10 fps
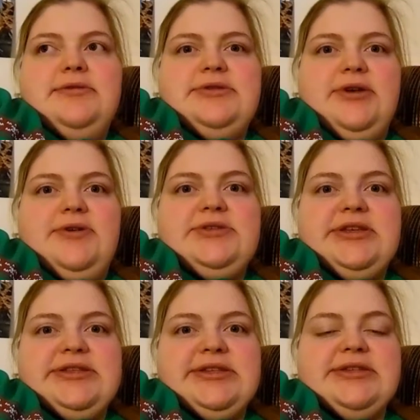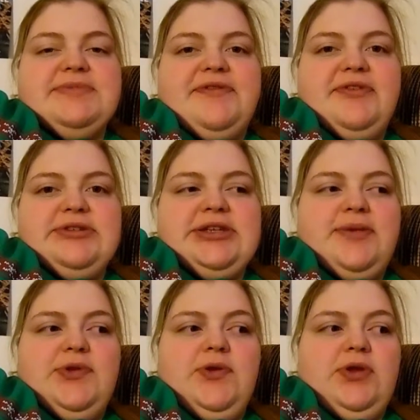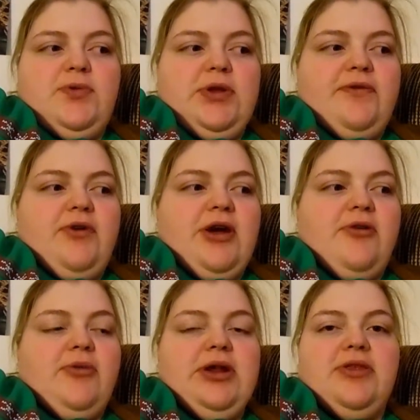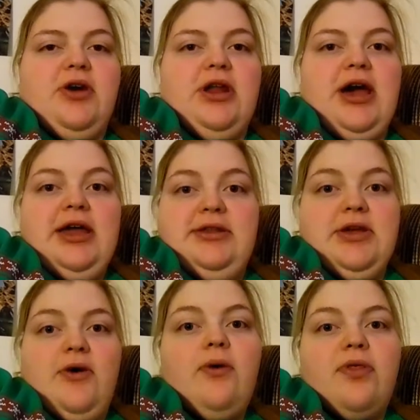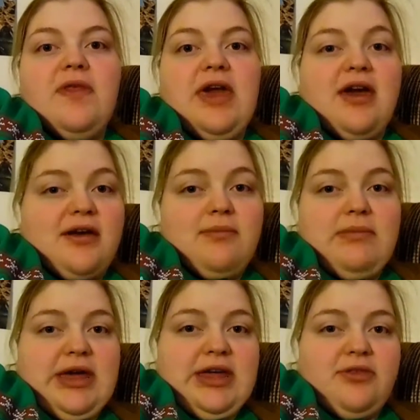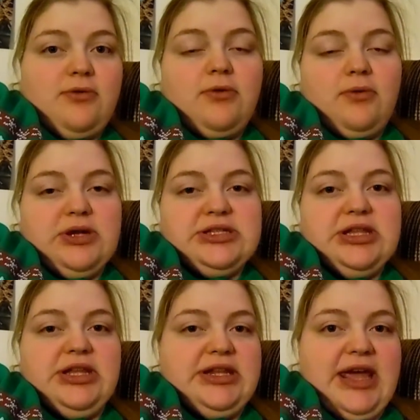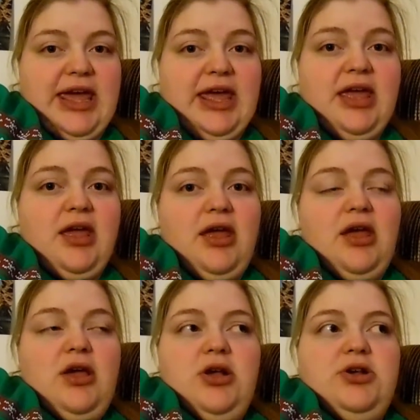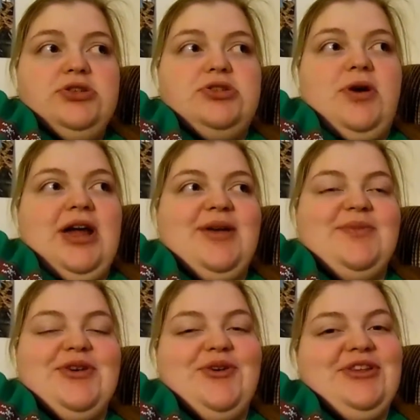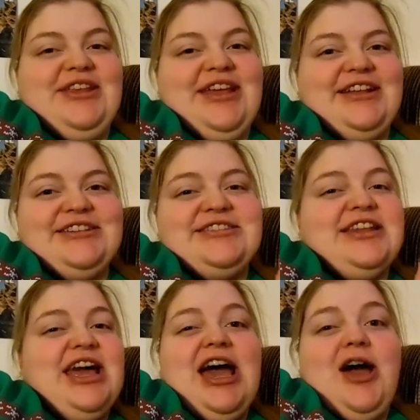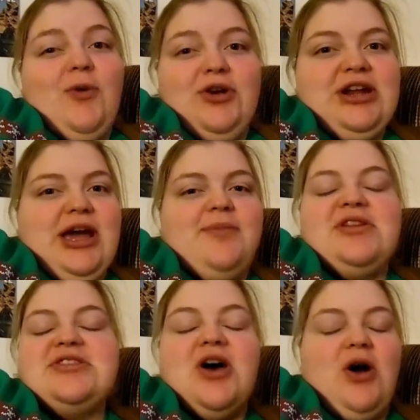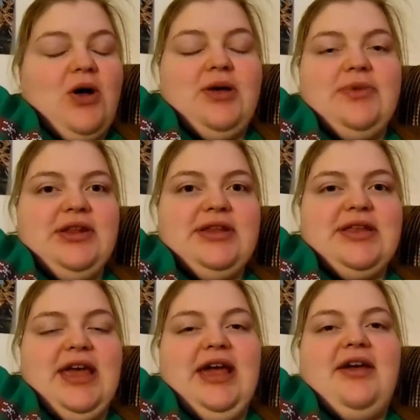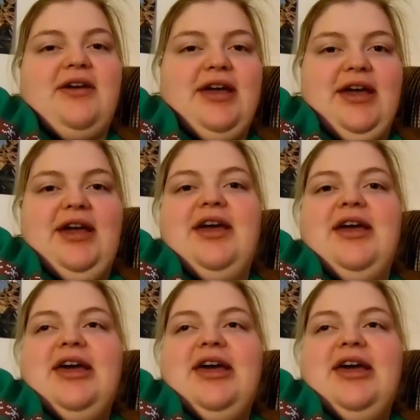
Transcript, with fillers: So since this is my first time doing a 24 hour readathon, I don't think I can make it through the rest of the day. So I am going to take just an hour nap. That's all I'm going to take, okay?